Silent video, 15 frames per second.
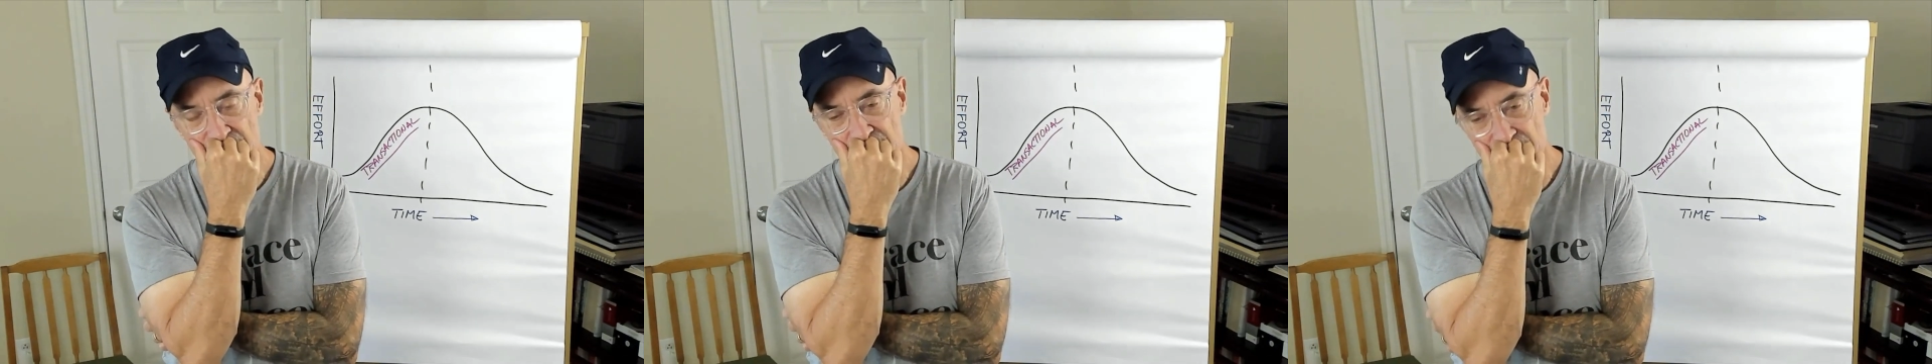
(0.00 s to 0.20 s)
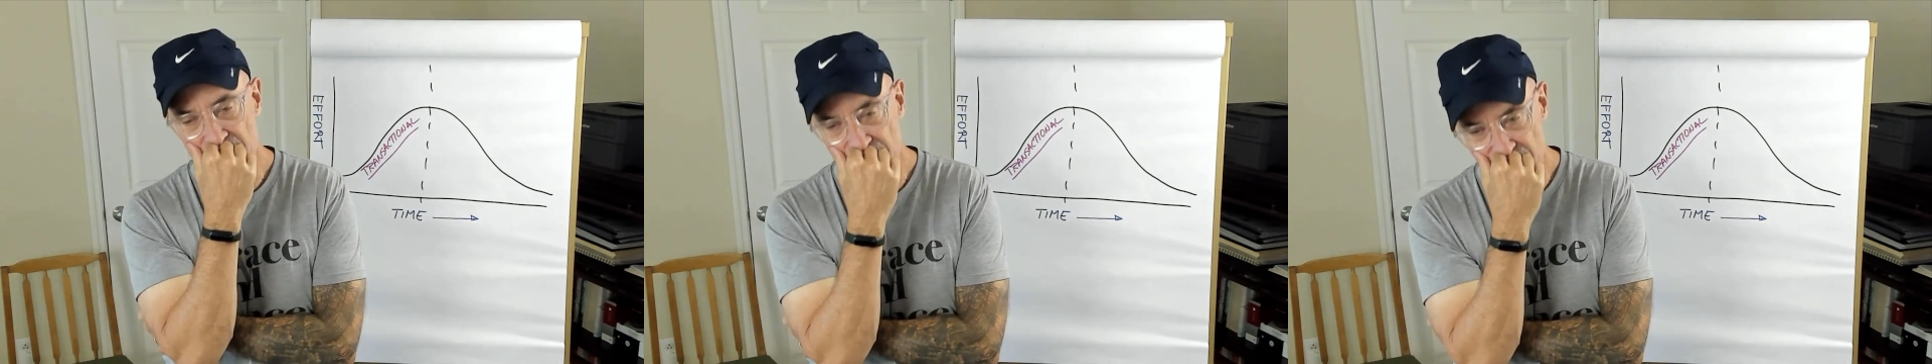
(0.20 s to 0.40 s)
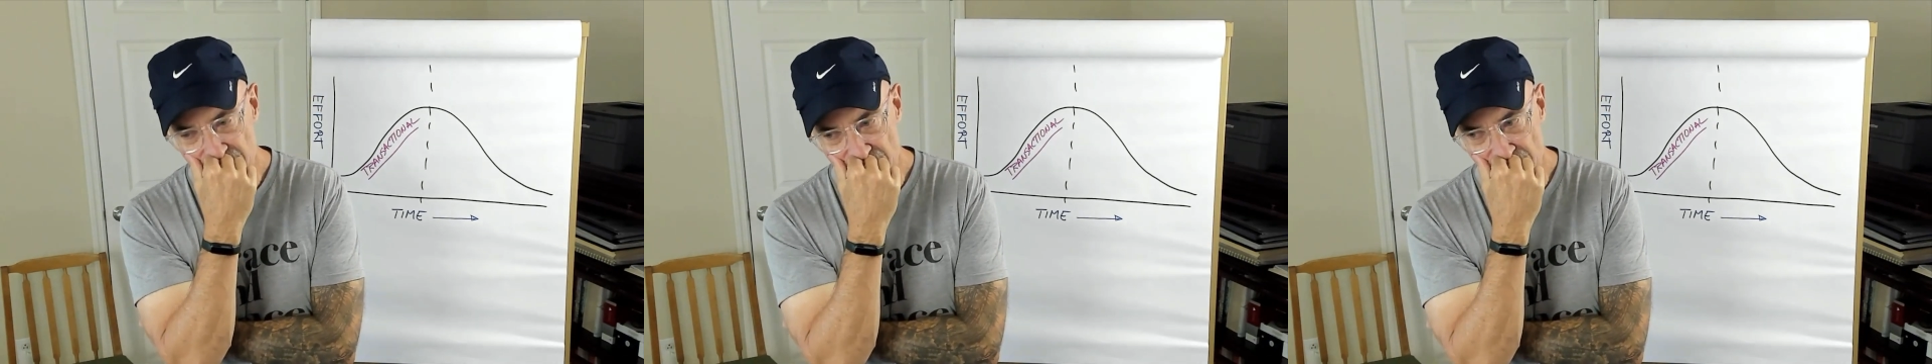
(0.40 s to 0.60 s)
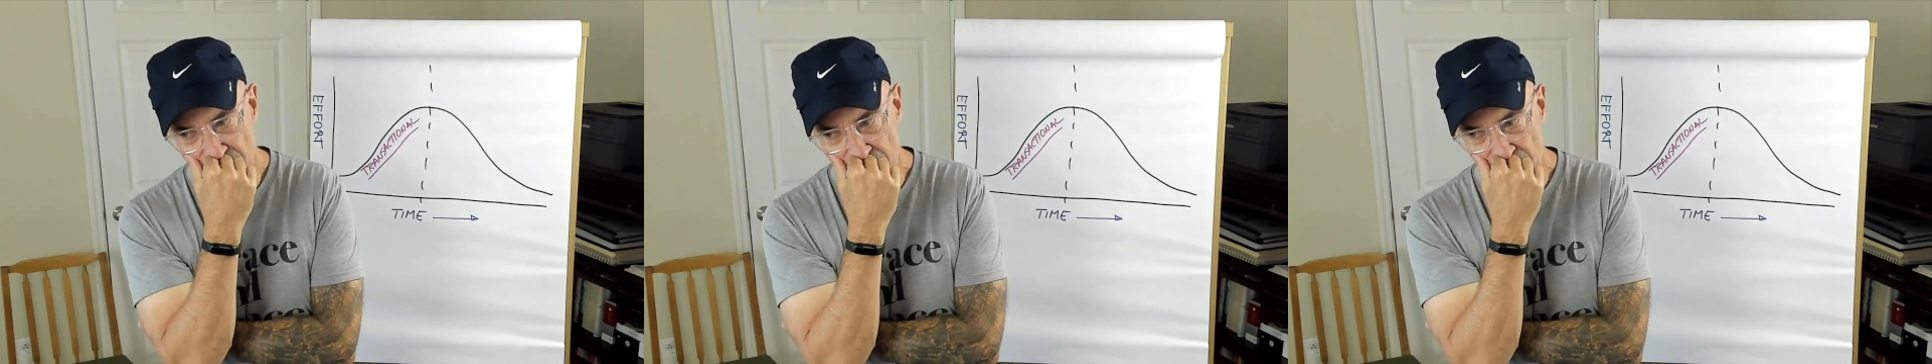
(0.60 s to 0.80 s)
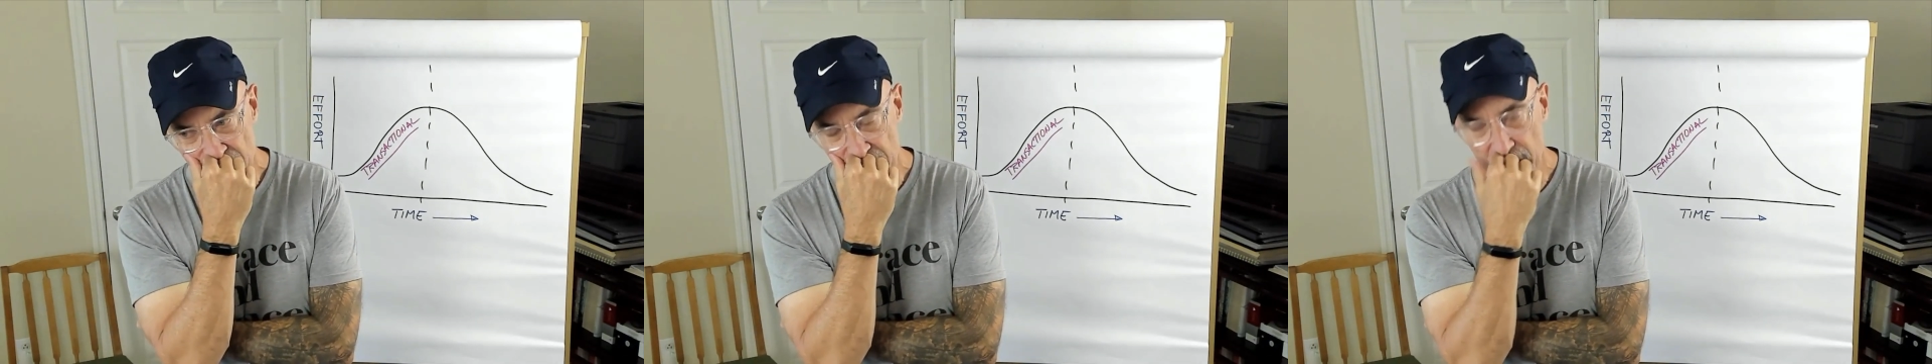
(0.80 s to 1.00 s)

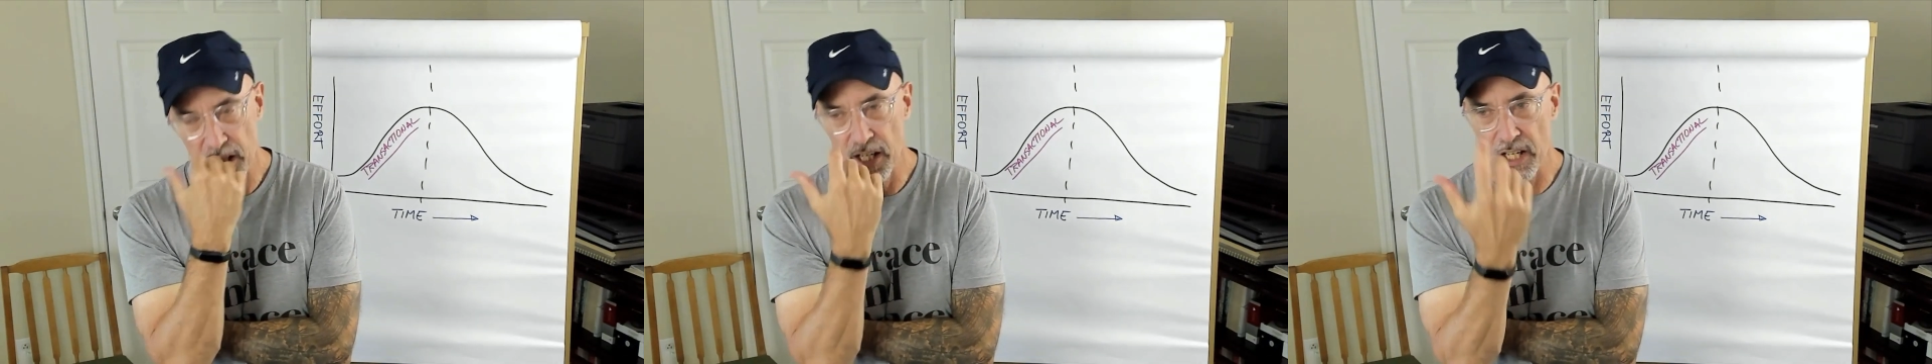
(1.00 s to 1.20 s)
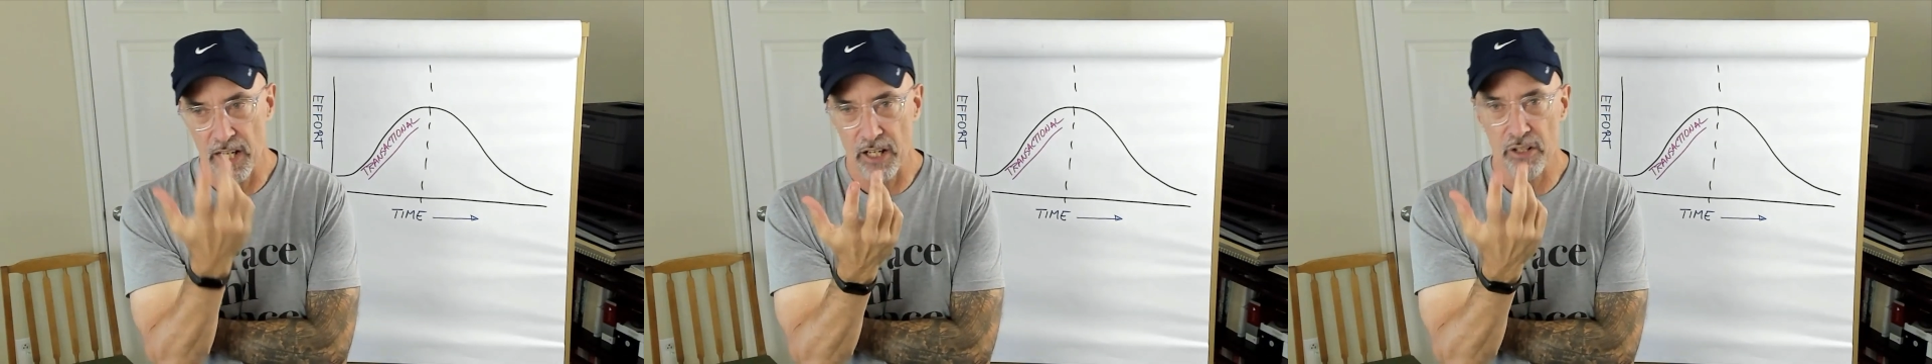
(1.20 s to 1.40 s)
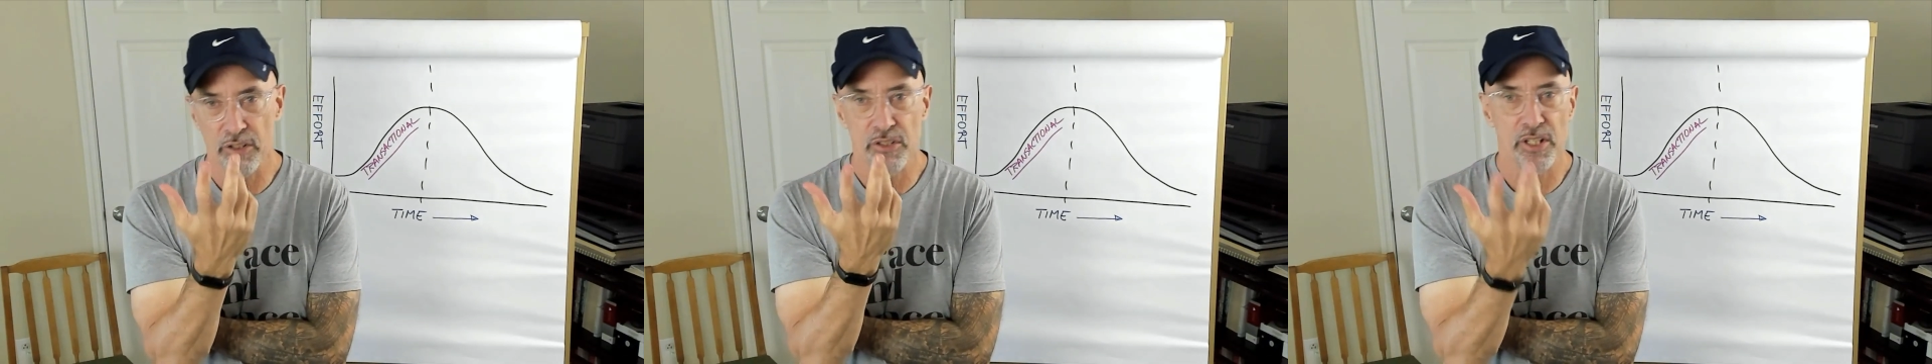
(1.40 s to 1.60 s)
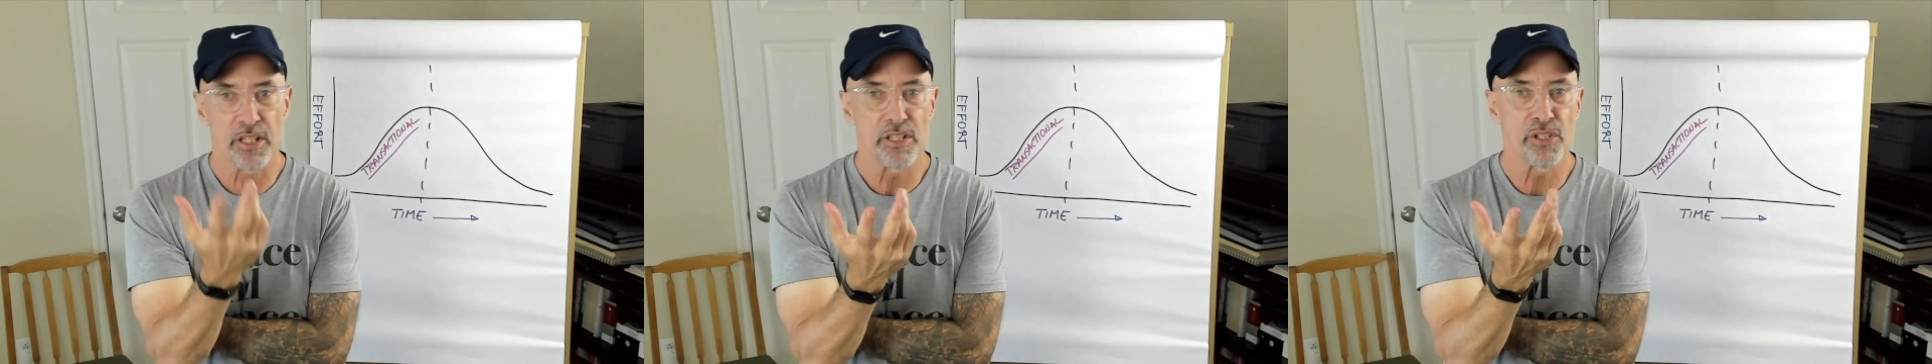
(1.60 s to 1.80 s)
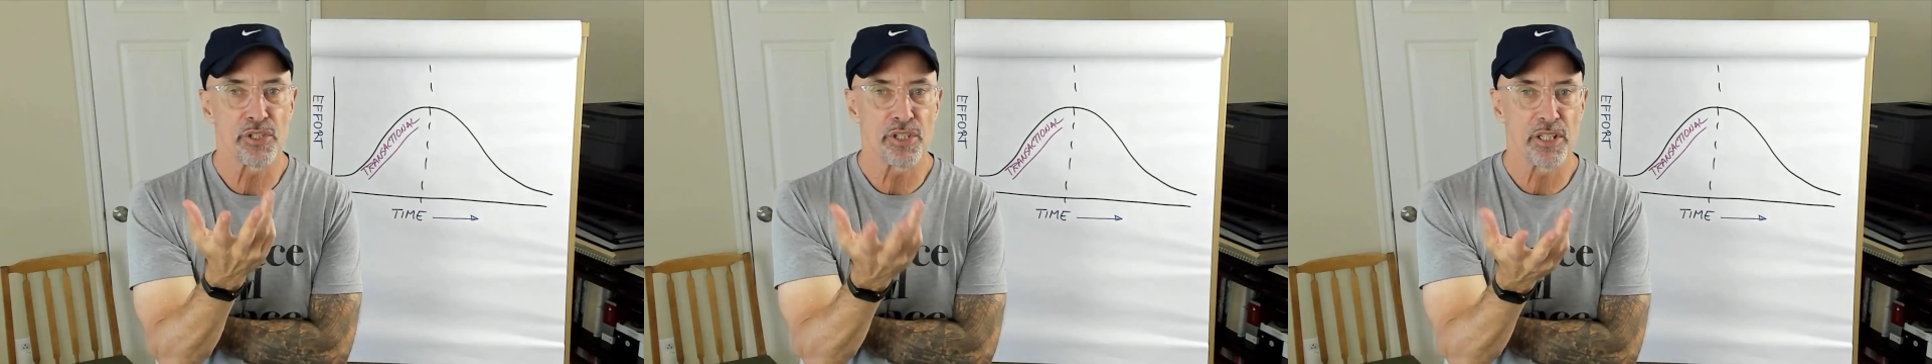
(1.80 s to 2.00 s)
so how does